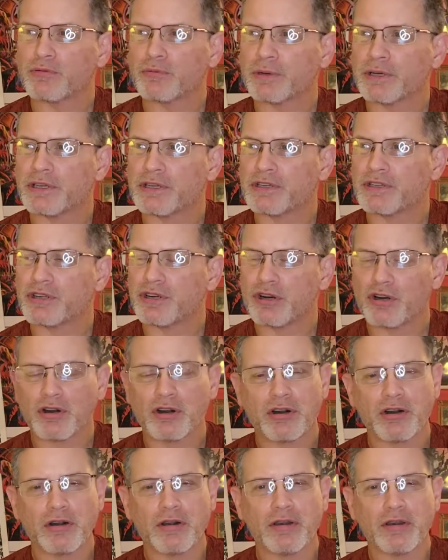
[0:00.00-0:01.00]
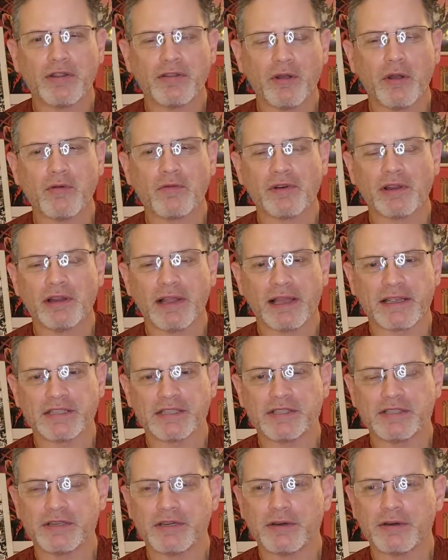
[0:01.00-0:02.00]
Return over the
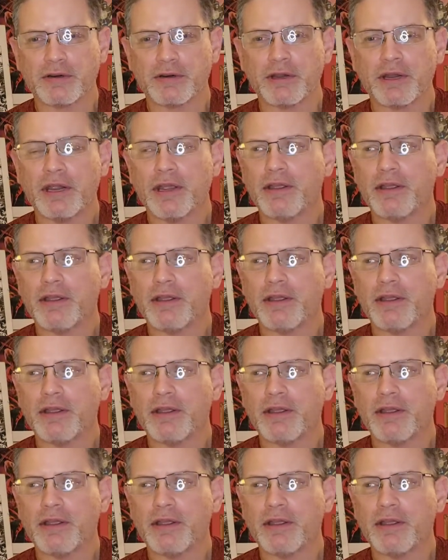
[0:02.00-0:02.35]
last year,